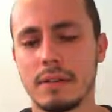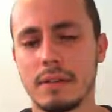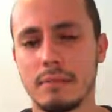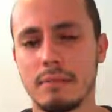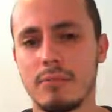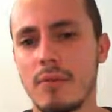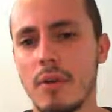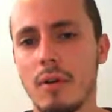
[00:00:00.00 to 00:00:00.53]

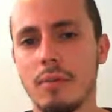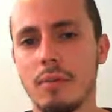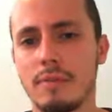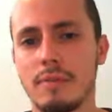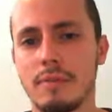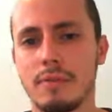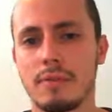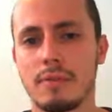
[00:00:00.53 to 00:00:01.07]

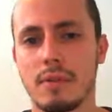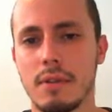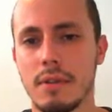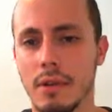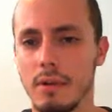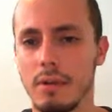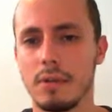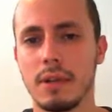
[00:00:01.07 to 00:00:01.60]
problems during
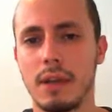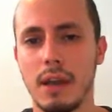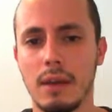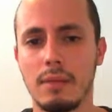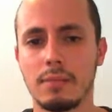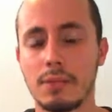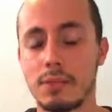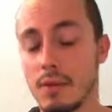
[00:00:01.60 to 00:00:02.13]
all the
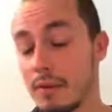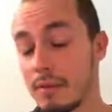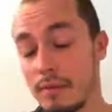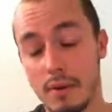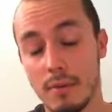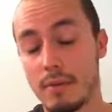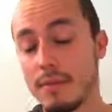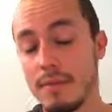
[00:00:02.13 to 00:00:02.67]
game, starting
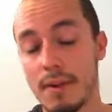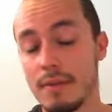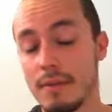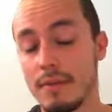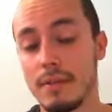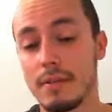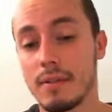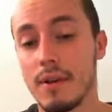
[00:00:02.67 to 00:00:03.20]
from the
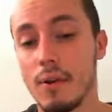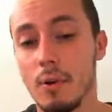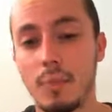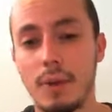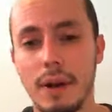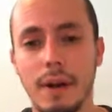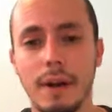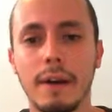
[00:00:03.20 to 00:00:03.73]
very
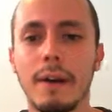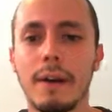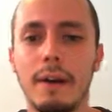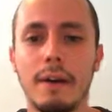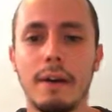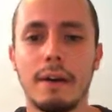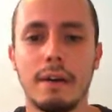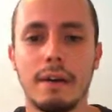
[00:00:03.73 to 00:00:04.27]
opening.
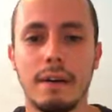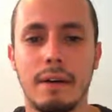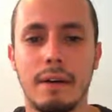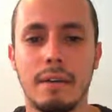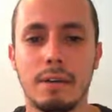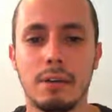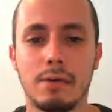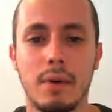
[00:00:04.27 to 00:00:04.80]

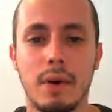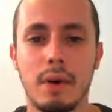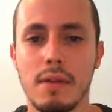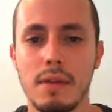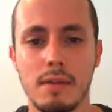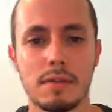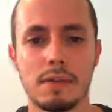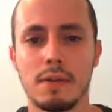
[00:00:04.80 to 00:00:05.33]
That's why
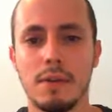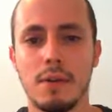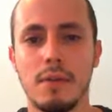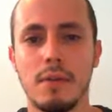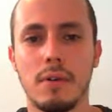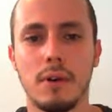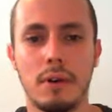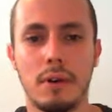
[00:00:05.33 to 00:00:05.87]
there is
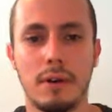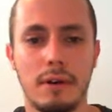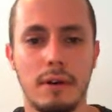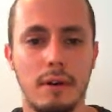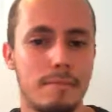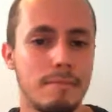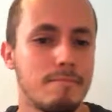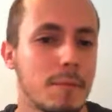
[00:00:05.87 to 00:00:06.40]

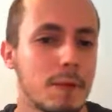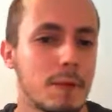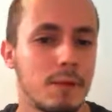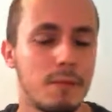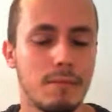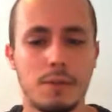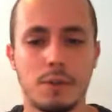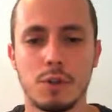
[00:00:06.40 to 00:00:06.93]
no
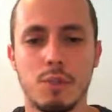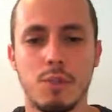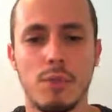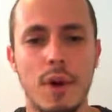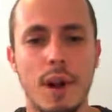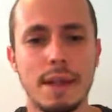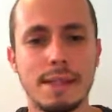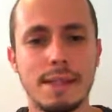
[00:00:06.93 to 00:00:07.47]

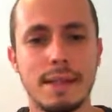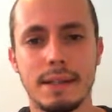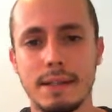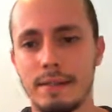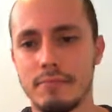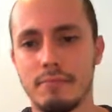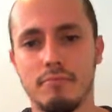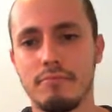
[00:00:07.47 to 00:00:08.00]
surprise that
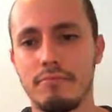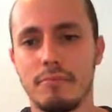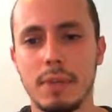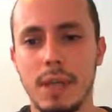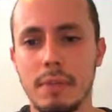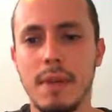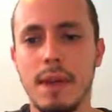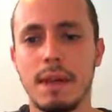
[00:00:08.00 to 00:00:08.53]

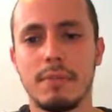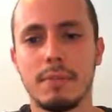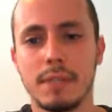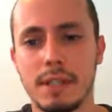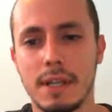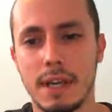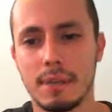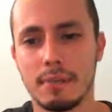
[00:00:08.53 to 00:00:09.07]
he made a
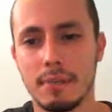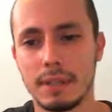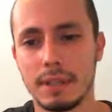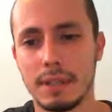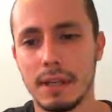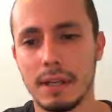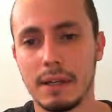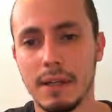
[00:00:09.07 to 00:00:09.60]
mistake. But
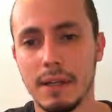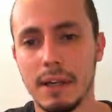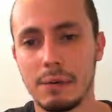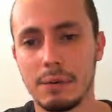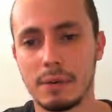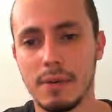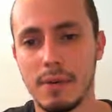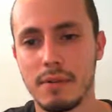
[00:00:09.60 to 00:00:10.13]
again, it
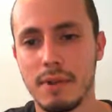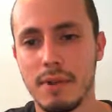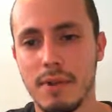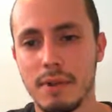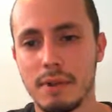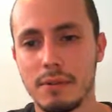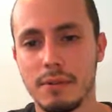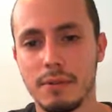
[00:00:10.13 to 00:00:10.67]
was very
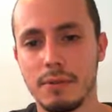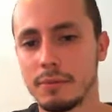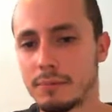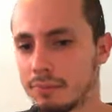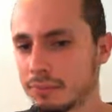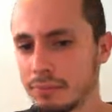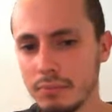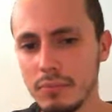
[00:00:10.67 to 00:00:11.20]
hard to
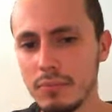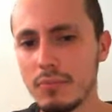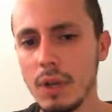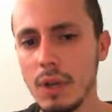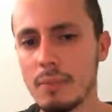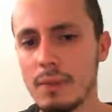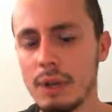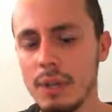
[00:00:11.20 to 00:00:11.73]

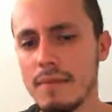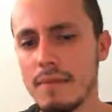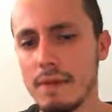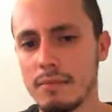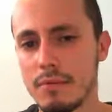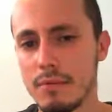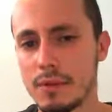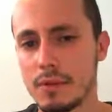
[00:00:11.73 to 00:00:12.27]
believe that
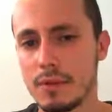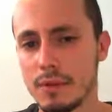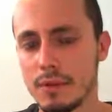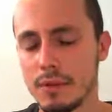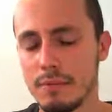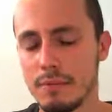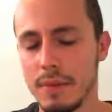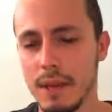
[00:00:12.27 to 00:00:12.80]
rook c2
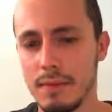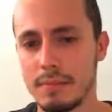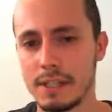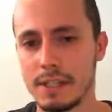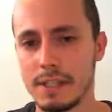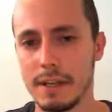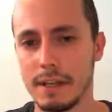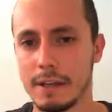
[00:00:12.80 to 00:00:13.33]
could be a
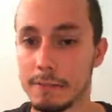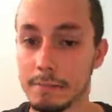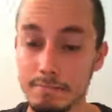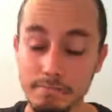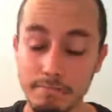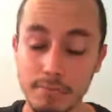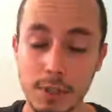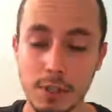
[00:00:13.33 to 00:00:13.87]
mistake.
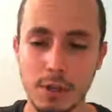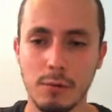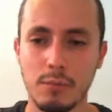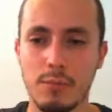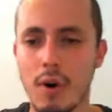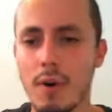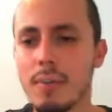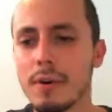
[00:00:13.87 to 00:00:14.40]
So
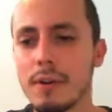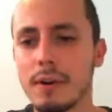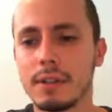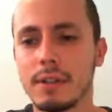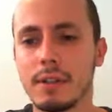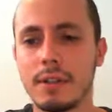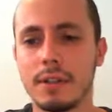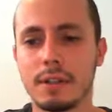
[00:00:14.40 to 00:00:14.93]
proper
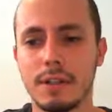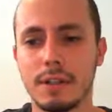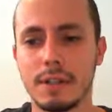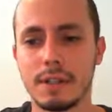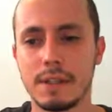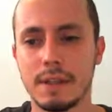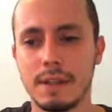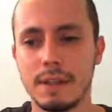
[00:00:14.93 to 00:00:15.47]
calculation
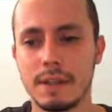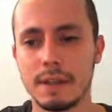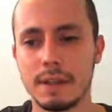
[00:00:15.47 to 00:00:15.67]
decides.